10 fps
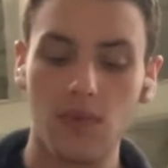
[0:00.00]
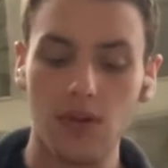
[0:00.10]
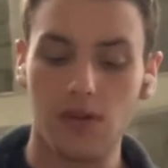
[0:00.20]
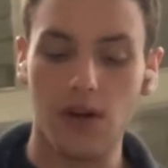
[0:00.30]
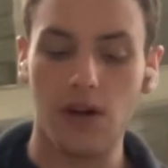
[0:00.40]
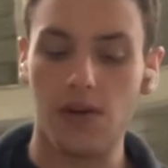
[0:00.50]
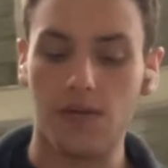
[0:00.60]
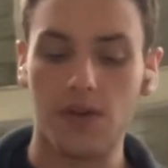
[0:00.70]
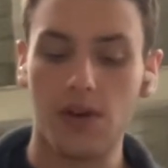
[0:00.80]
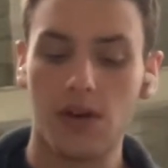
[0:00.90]
Now, if
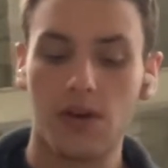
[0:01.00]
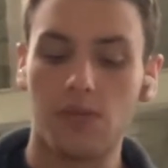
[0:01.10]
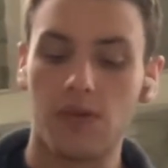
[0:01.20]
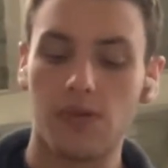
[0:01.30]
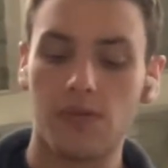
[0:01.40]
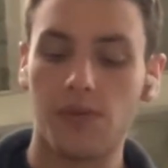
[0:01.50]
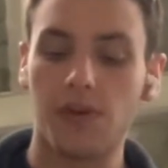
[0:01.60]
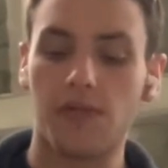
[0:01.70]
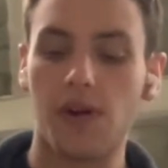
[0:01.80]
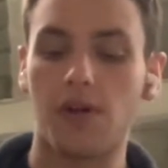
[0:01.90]
museums simply
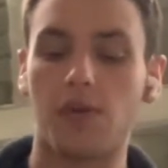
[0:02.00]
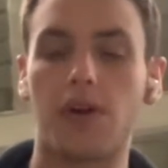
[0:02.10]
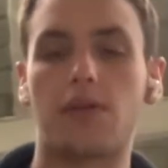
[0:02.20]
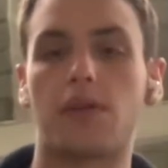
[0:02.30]
faded away,